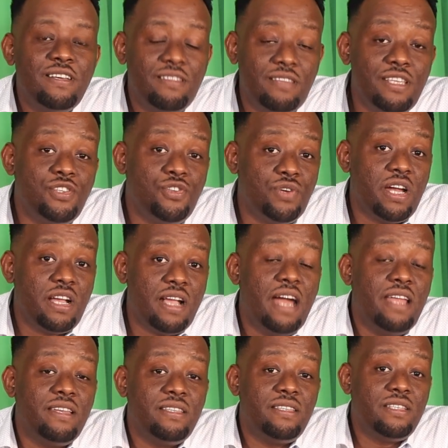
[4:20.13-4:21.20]
this drug
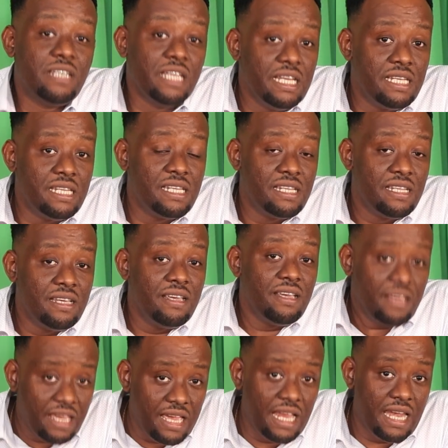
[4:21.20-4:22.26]
can treat
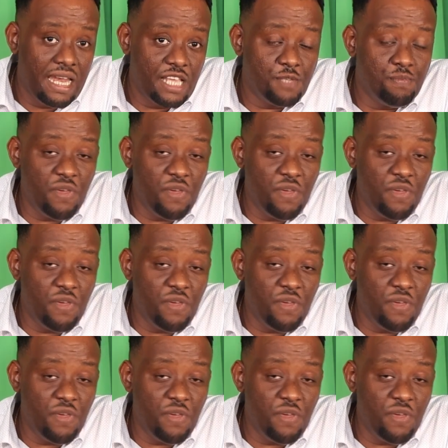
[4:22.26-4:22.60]
illness.